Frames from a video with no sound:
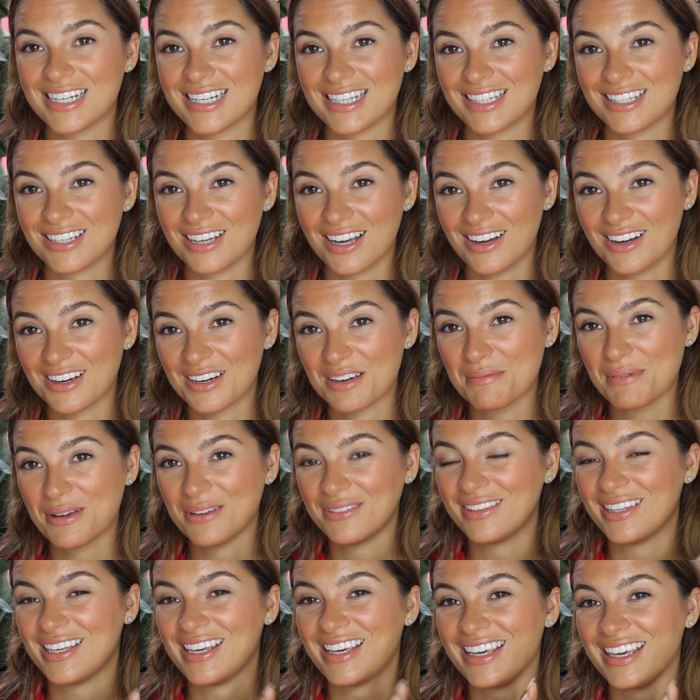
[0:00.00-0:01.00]
to just talk
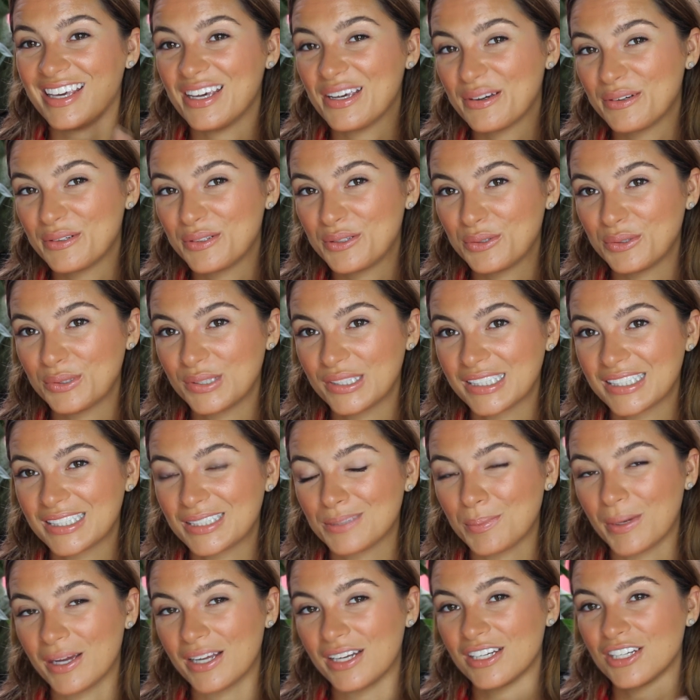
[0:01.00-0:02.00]
about the EcoTools
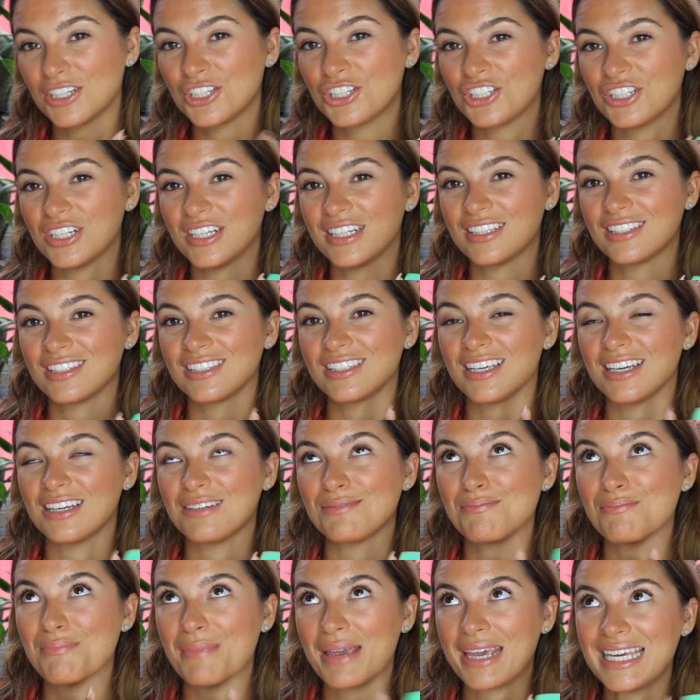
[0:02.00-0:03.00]
sponge. It's
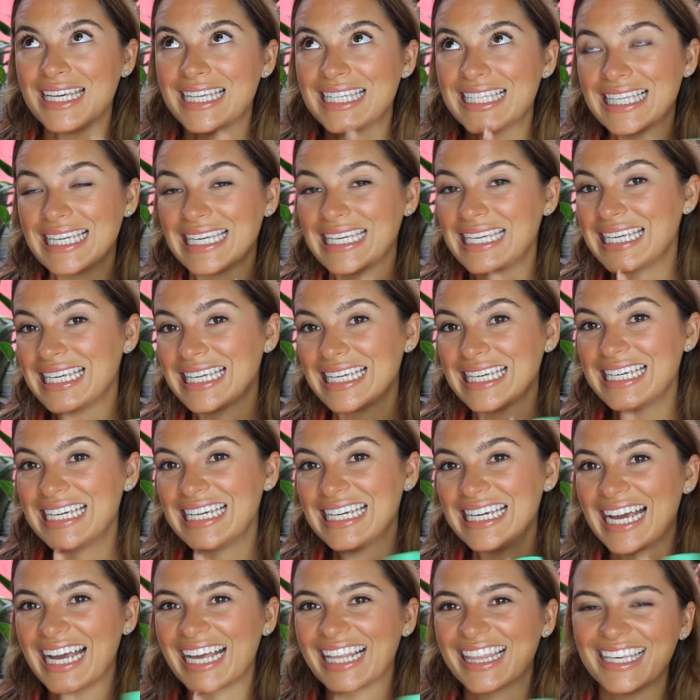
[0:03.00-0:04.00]

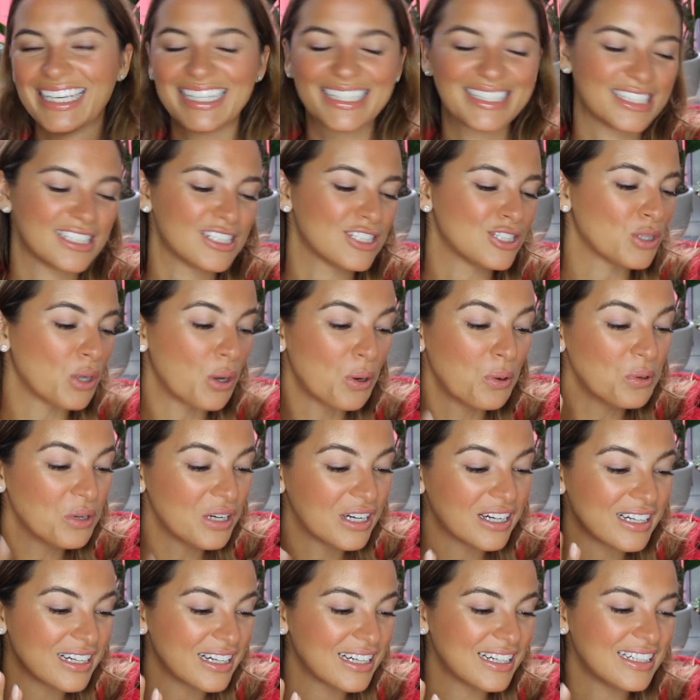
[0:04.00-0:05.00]
amazing. I think it's so
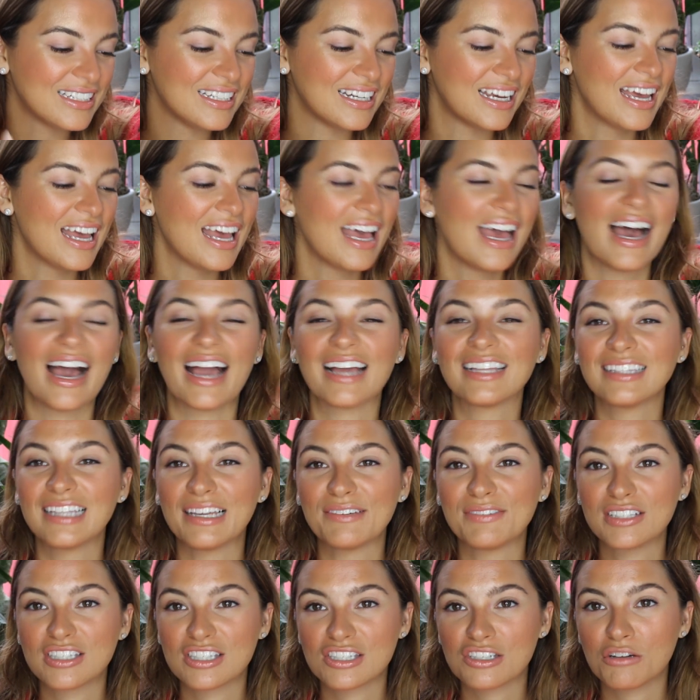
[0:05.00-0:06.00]
good. I
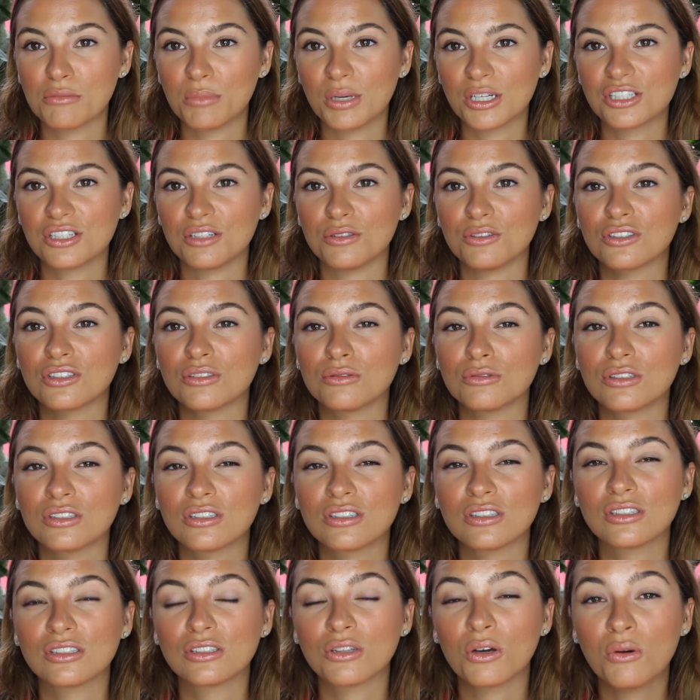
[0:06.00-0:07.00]
love it so much. It's
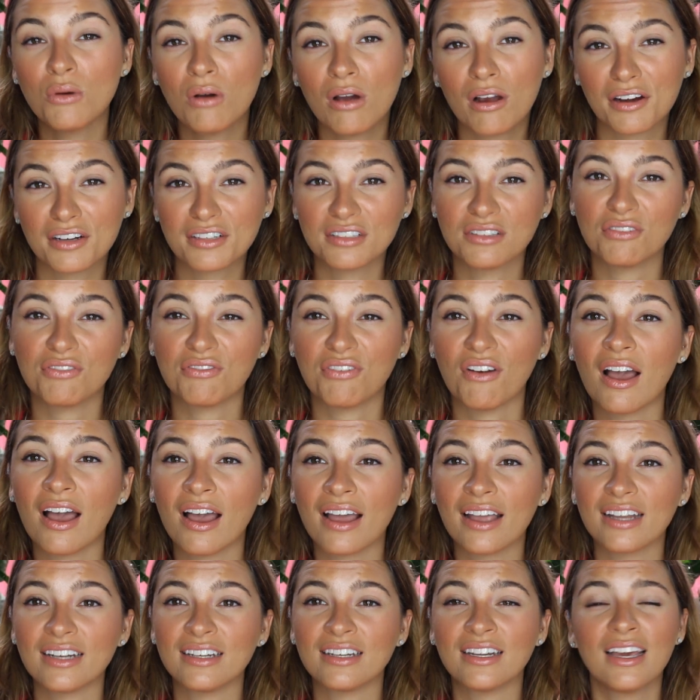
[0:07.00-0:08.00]
so hard to
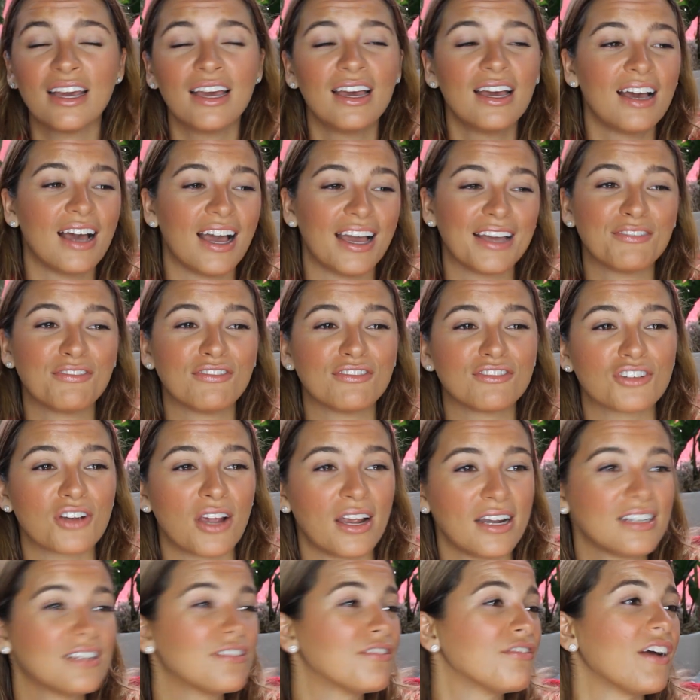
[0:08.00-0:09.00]
find. I've
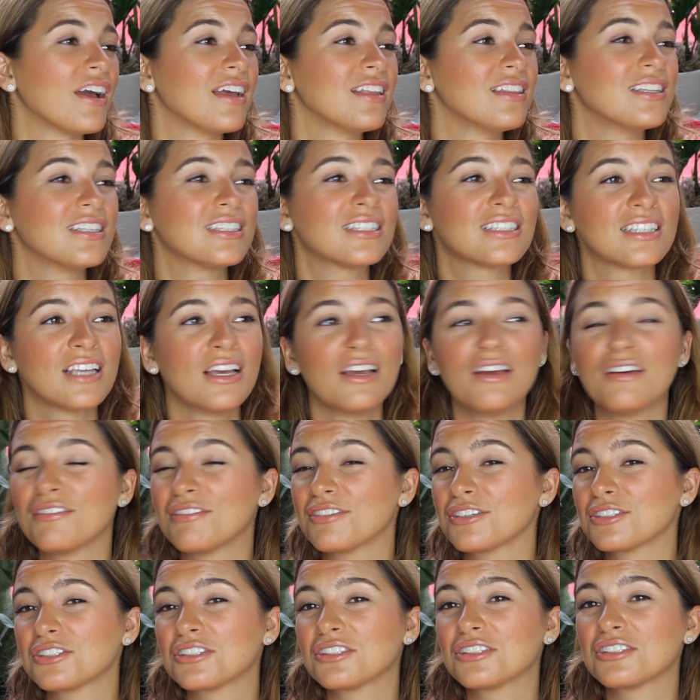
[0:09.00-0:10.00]
tried to find this
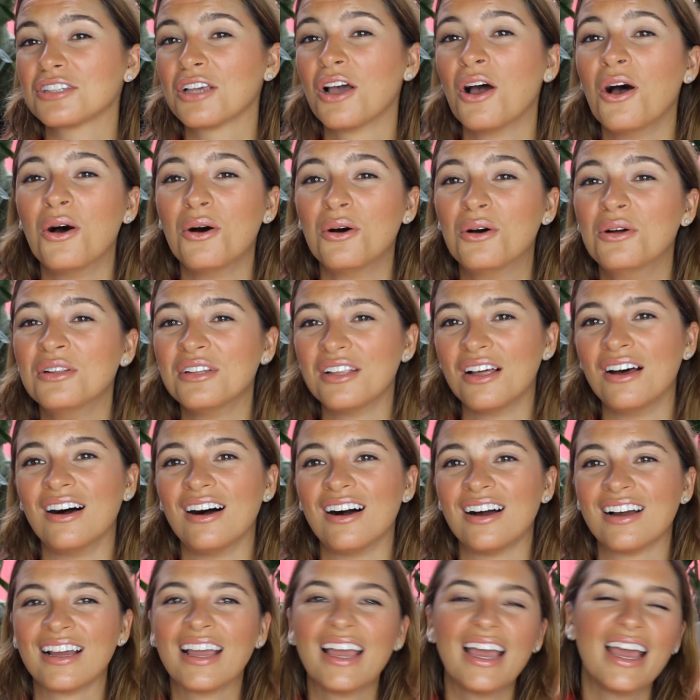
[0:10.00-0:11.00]
for so
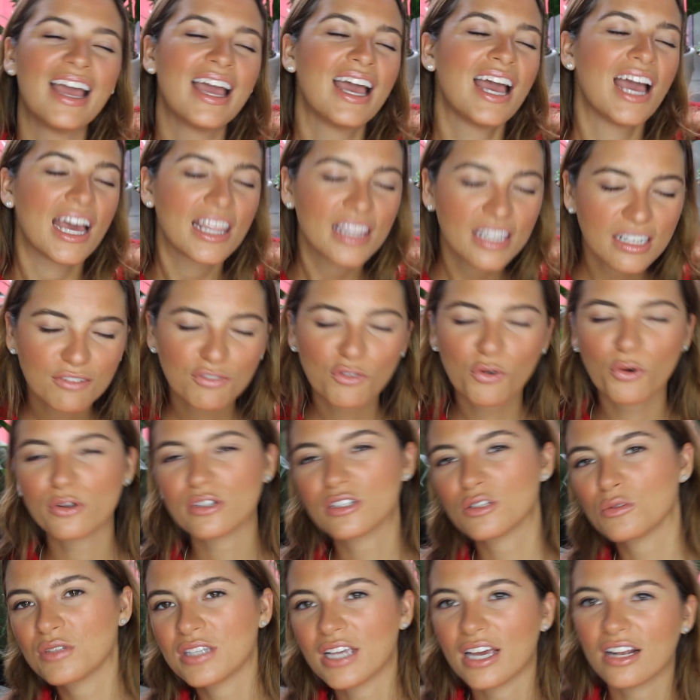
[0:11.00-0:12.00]
long. And then of
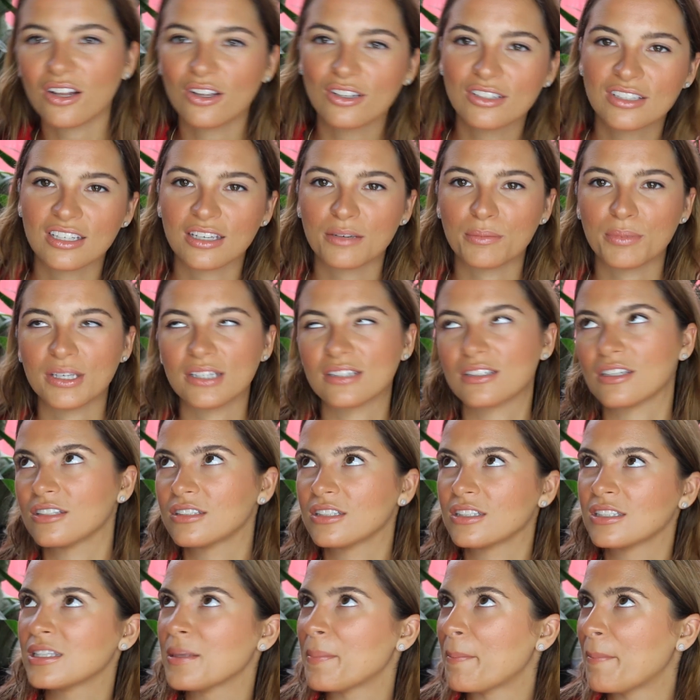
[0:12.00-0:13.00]
course it was at Ulta, because
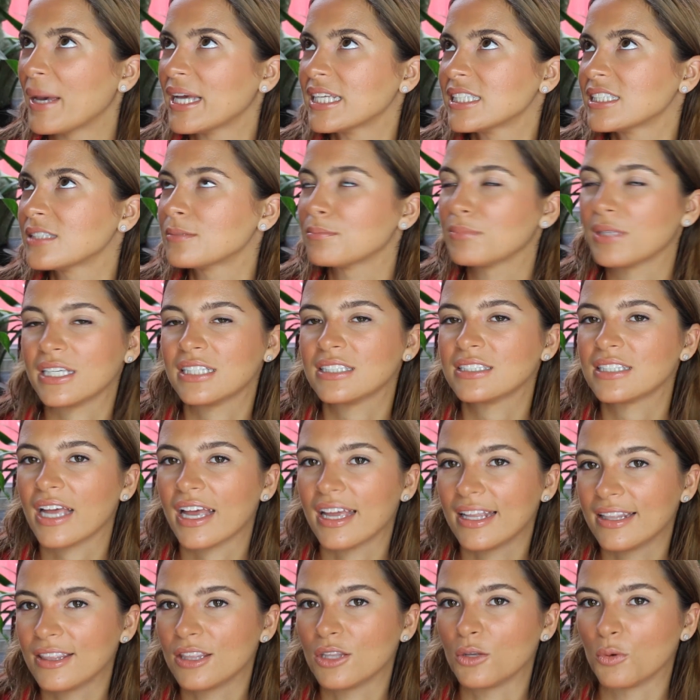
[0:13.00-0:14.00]
Ulta is the best place
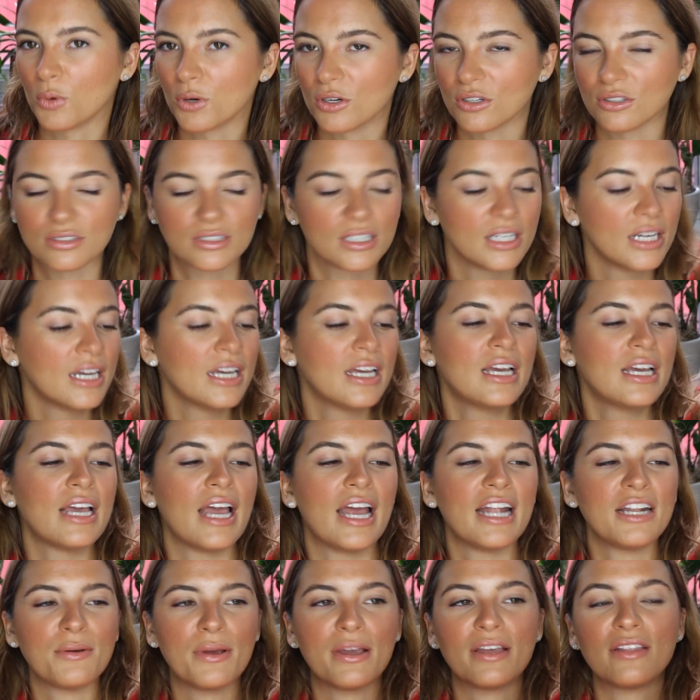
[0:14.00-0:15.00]
in the world.
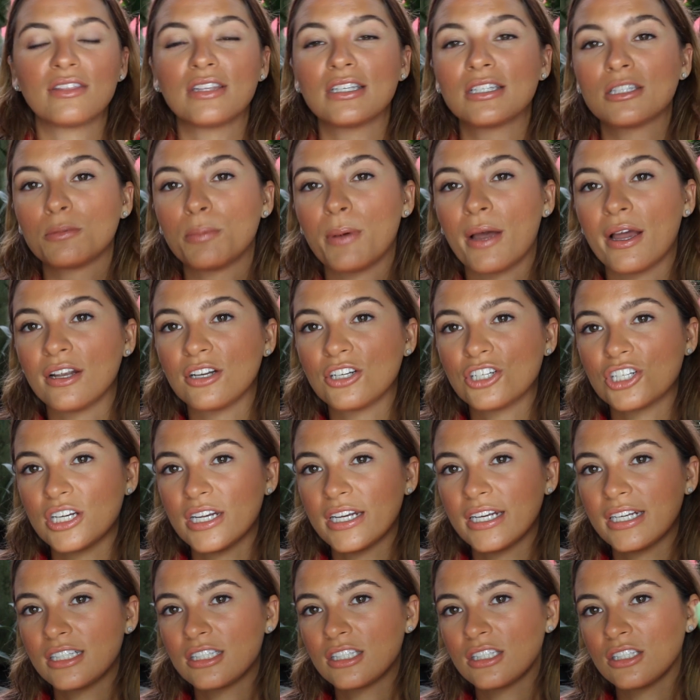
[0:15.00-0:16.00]
Anyway, this sponge,
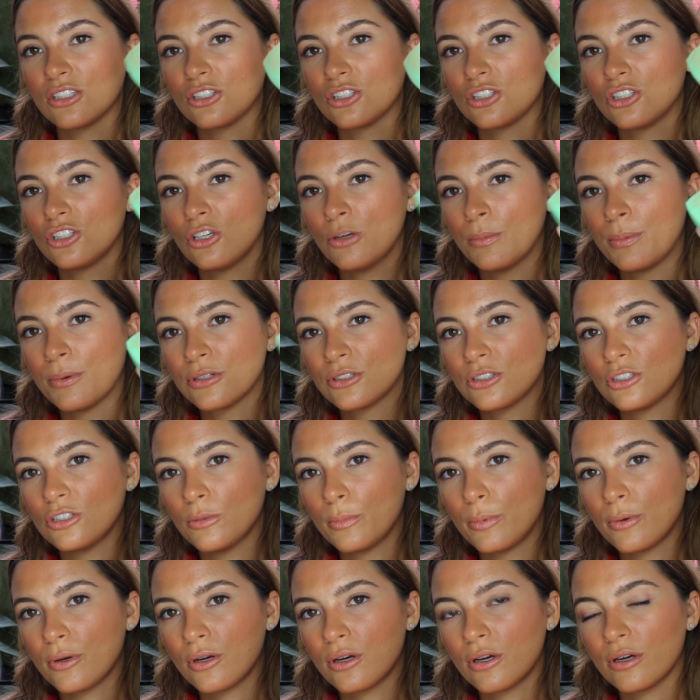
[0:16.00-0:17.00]
it's super,
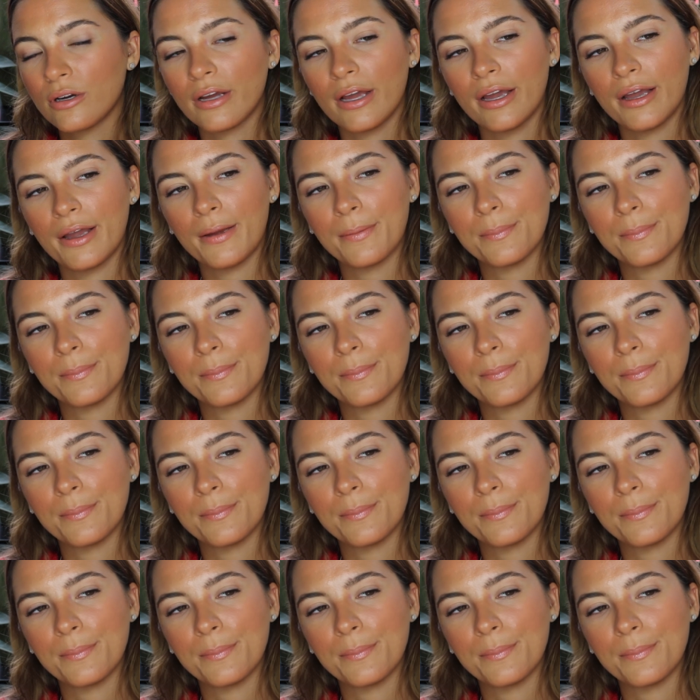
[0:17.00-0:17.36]
super